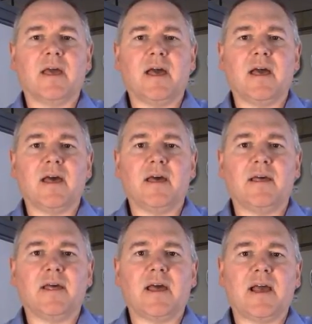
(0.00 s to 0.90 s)

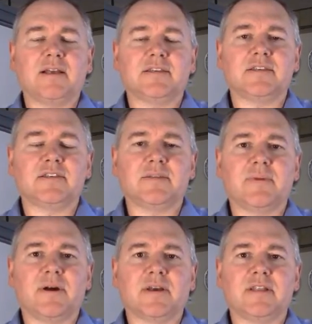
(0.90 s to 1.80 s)
Access to the
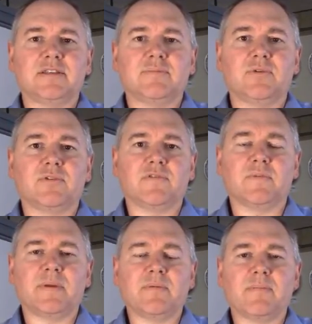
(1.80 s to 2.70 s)
market is important for
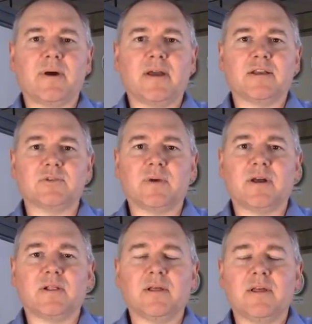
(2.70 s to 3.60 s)
people buying as
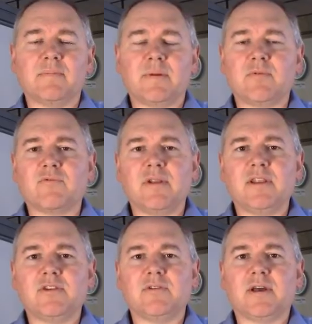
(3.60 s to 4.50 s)
well. People
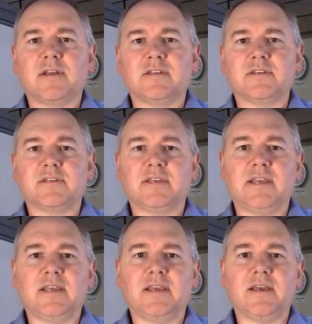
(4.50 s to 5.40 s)
really do like to
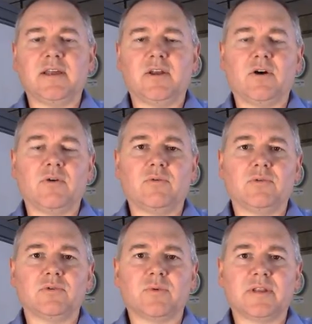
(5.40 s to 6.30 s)
see and
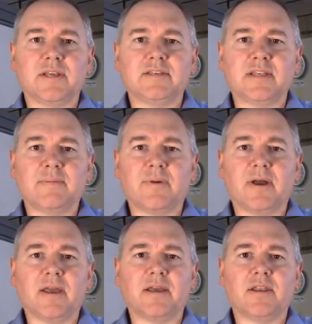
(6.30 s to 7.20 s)
hold what it is they're
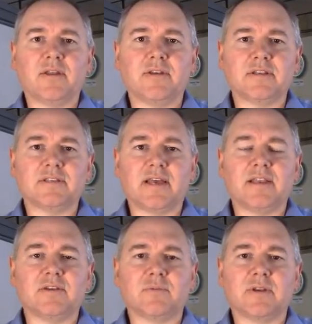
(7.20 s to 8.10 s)
buying and
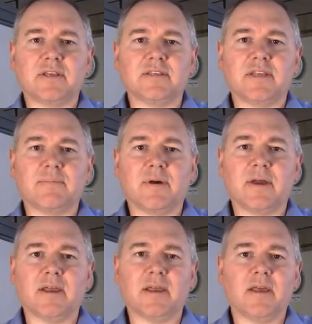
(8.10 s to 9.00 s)
understand what it is they're
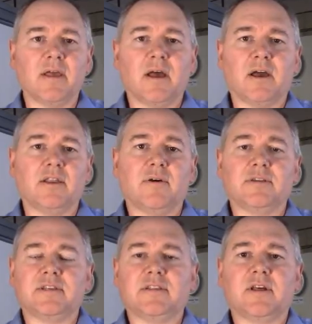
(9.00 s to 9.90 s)
buying. I know I
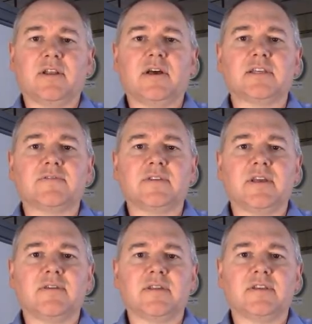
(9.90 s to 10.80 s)
said in our last
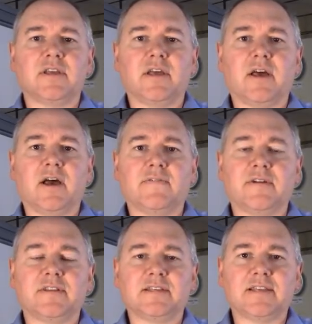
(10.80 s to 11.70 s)
video that I
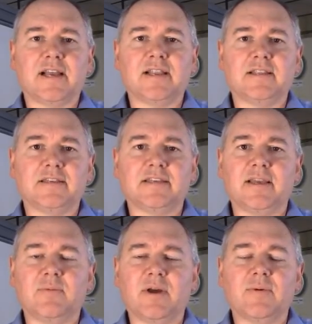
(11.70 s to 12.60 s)
felt exactly the
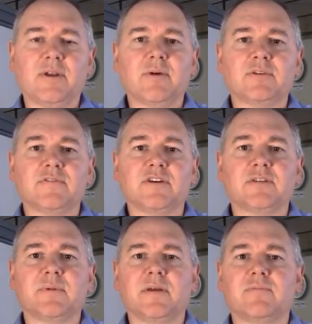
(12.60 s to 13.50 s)
same way when I was
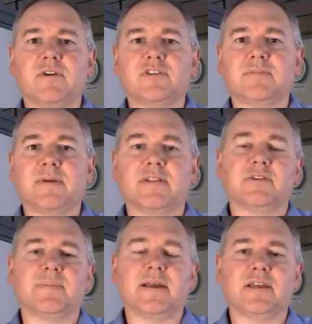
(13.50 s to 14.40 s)
first buying precious
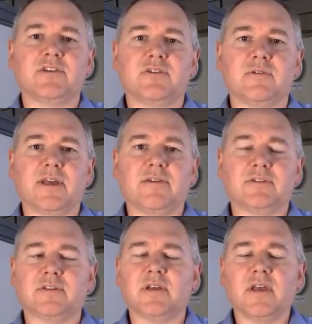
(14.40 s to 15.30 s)
metals back in
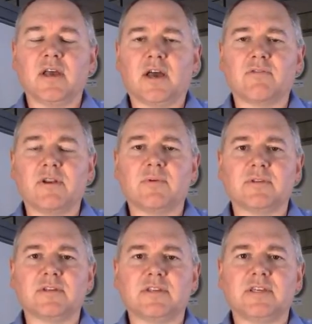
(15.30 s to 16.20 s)
2000. I really
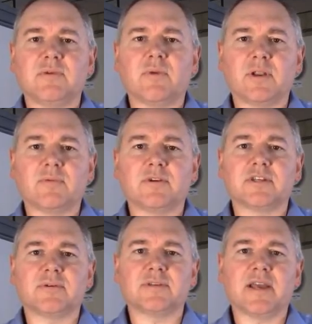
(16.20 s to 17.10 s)
wanted to see what it was
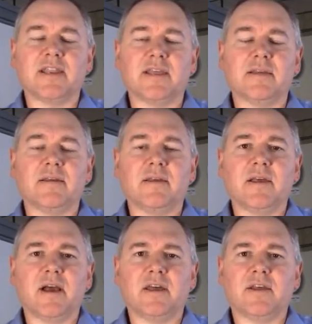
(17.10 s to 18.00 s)
I was getting
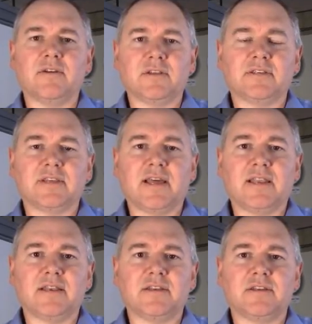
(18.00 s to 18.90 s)
and
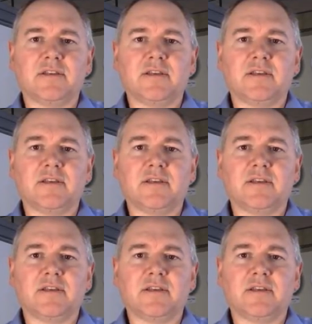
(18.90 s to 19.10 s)
understand